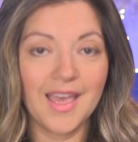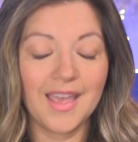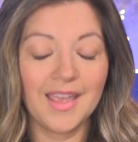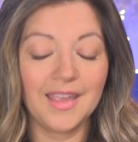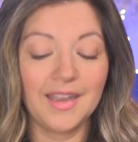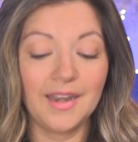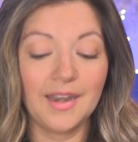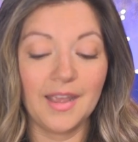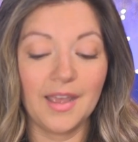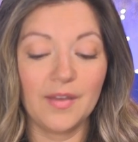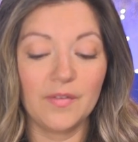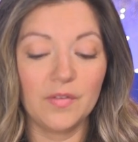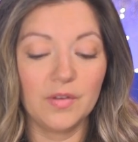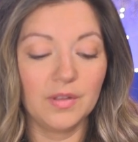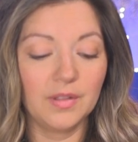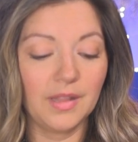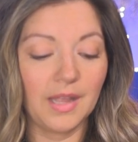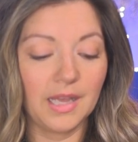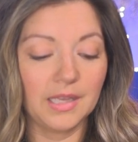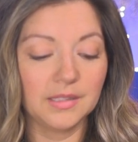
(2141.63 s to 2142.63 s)
and
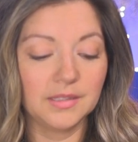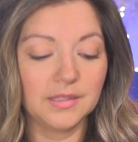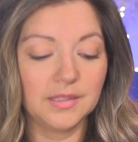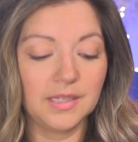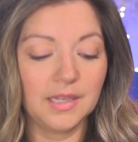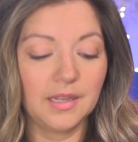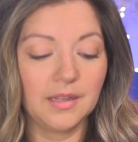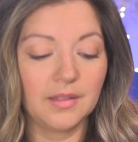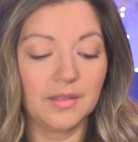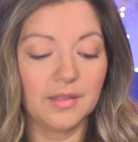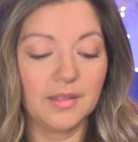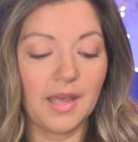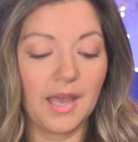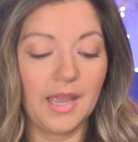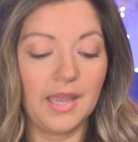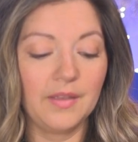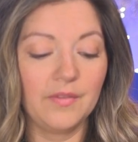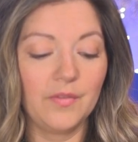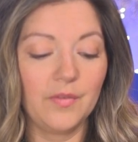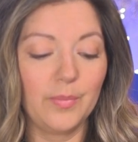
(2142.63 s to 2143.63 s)
everlasting
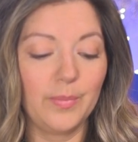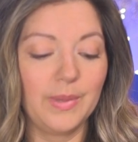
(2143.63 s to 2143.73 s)
life